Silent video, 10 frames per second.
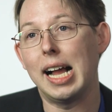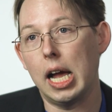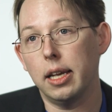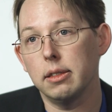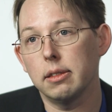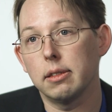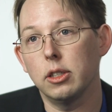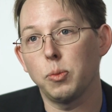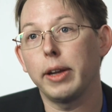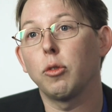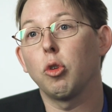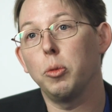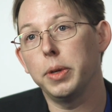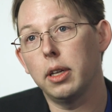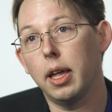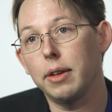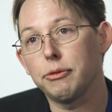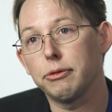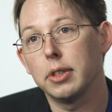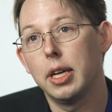kinds, is microbial
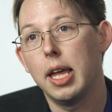life.